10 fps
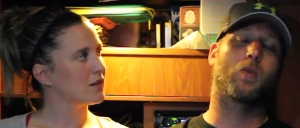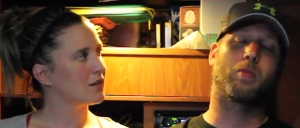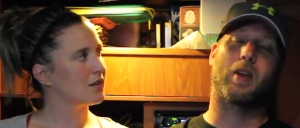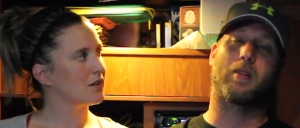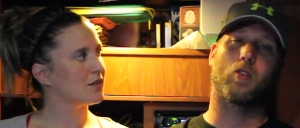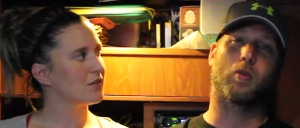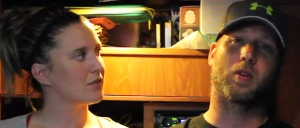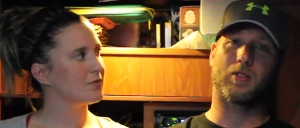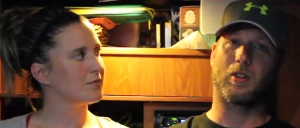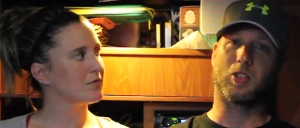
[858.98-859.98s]
Speaker 1: what we pay for them
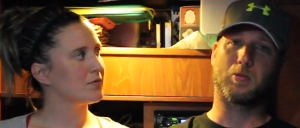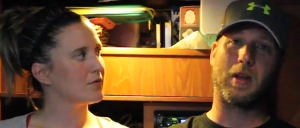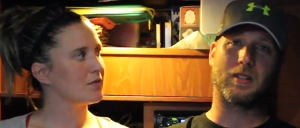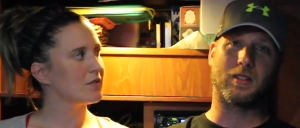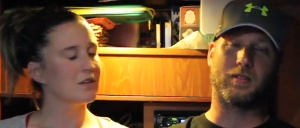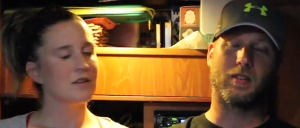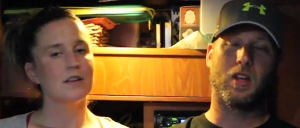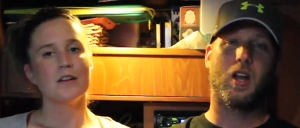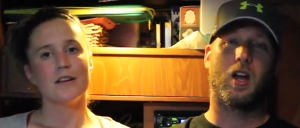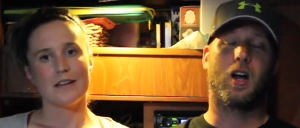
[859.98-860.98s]
because they're expensive.
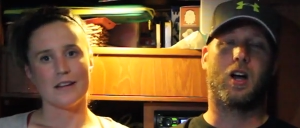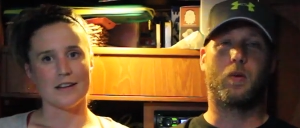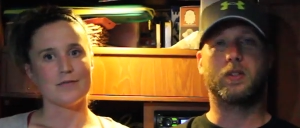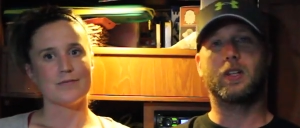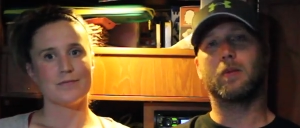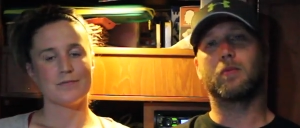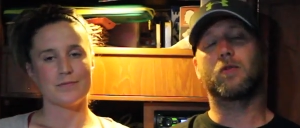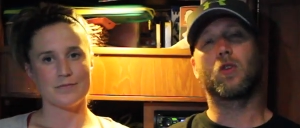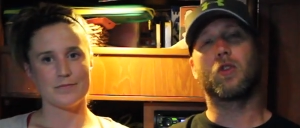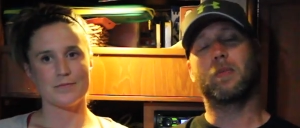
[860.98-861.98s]
We did them
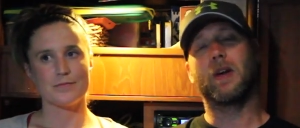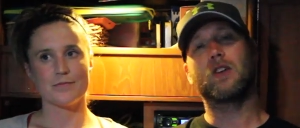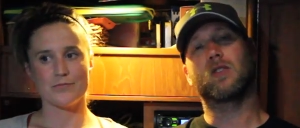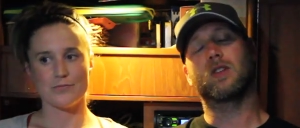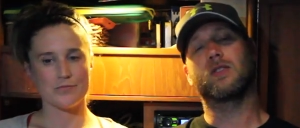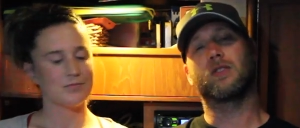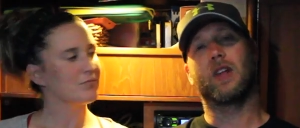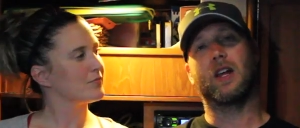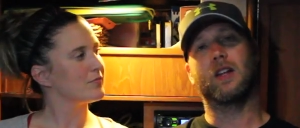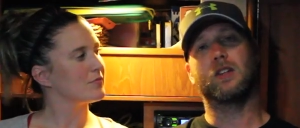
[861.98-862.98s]
for the patrons
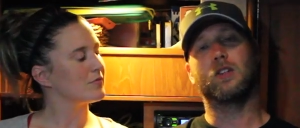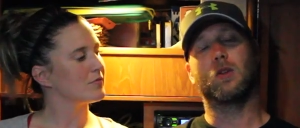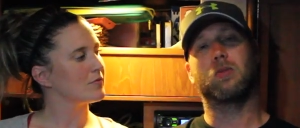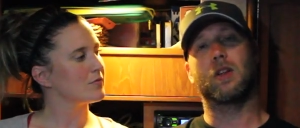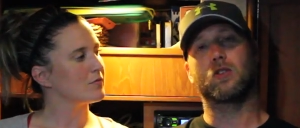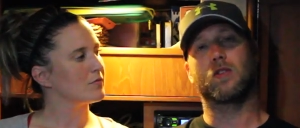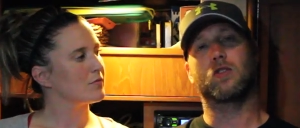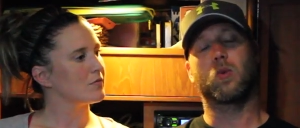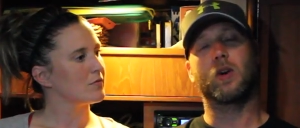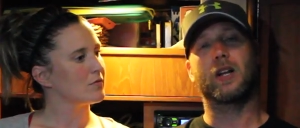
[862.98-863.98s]
that, you know, pledge over
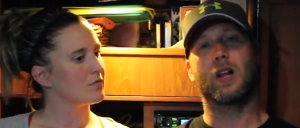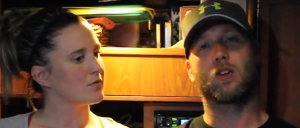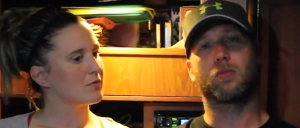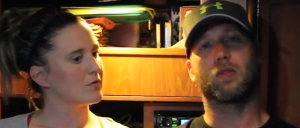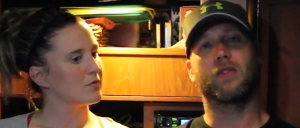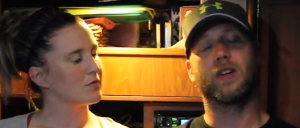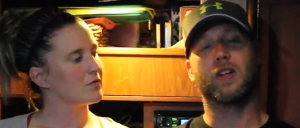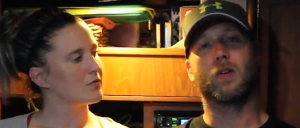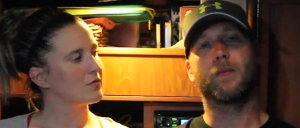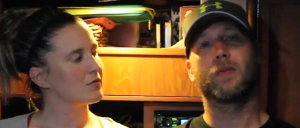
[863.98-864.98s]
$20 per
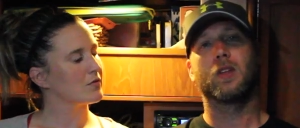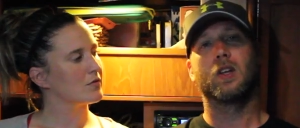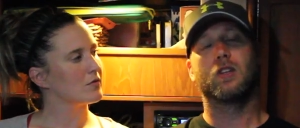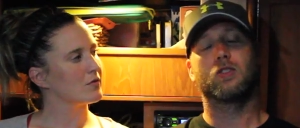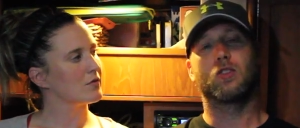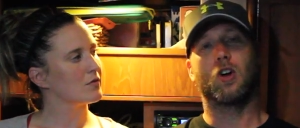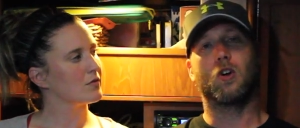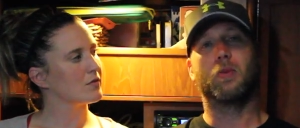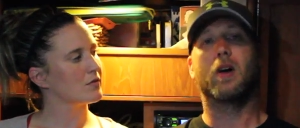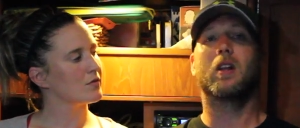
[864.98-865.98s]
video.
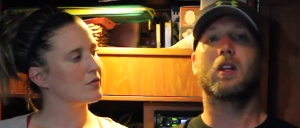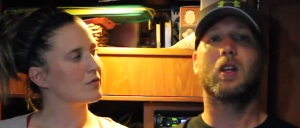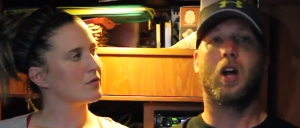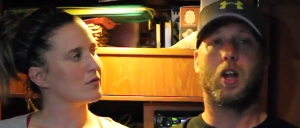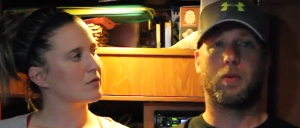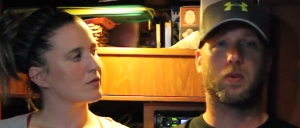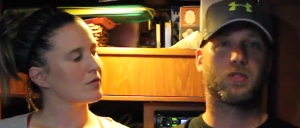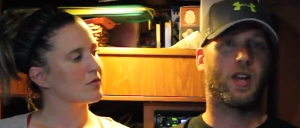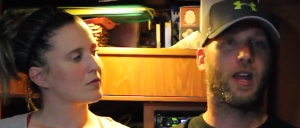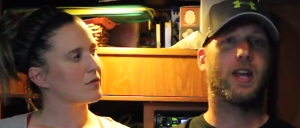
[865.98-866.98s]
So, but other people
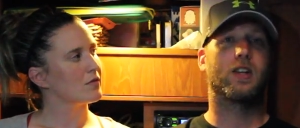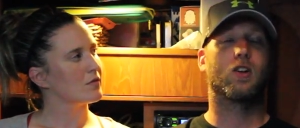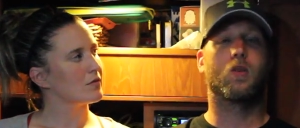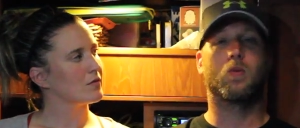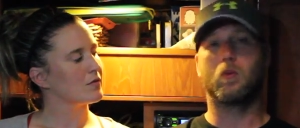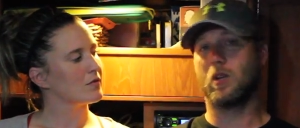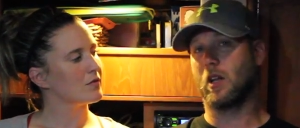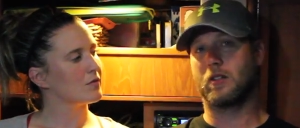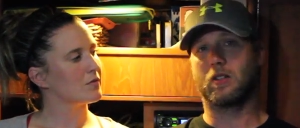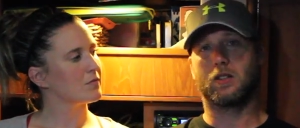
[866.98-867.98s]
said, hey, you know, we'd
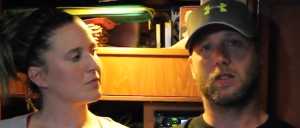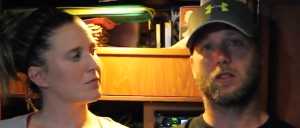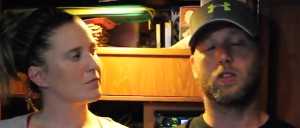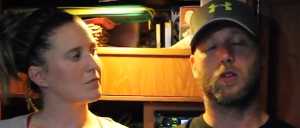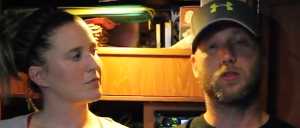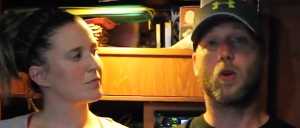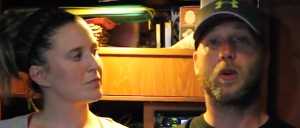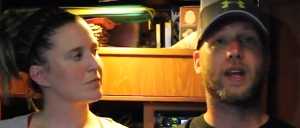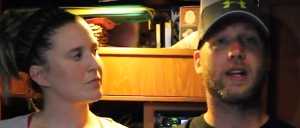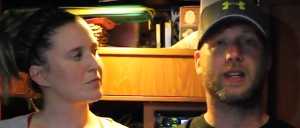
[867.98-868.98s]
like to, you know,
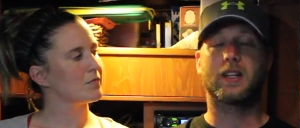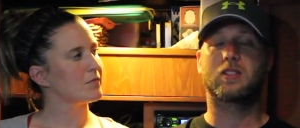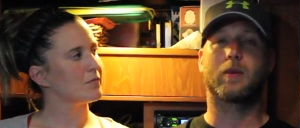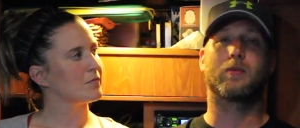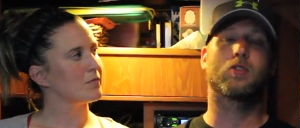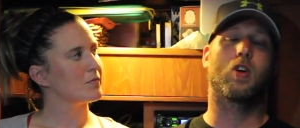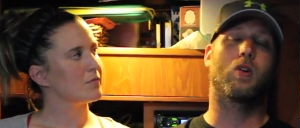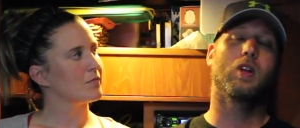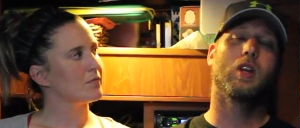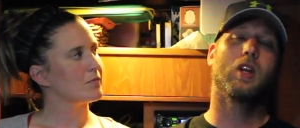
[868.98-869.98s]
donate and get some. So